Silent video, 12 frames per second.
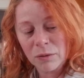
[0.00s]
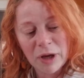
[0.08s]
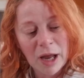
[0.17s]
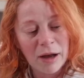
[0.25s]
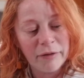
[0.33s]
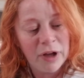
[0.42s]
we
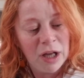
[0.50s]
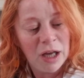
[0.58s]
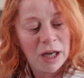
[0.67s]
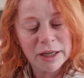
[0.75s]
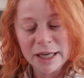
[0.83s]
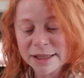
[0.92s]
have
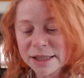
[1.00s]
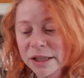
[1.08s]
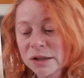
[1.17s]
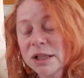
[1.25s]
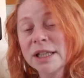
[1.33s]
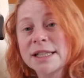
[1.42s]
a nice
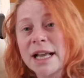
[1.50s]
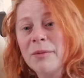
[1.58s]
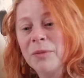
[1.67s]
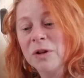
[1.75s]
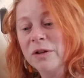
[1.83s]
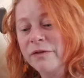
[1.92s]
little
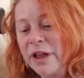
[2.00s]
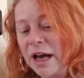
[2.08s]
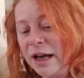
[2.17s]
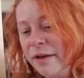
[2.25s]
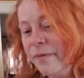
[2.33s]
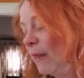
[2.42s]
example of that.